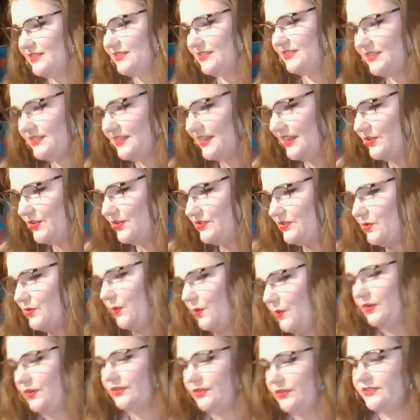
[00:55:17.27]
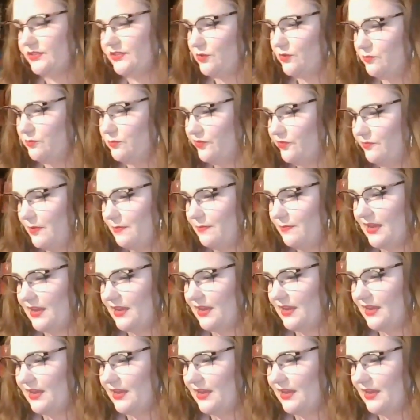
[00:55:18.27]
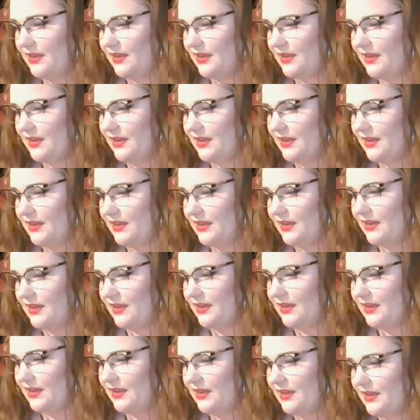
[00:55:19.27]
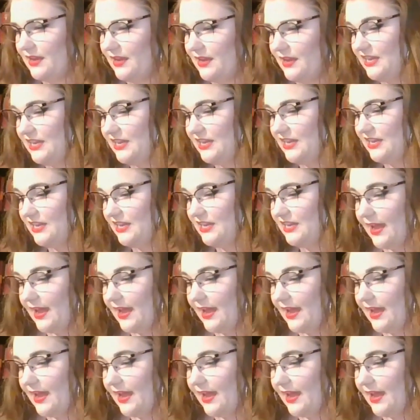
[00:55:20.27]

because I use oil to remove my makeup. Anyway, Tara.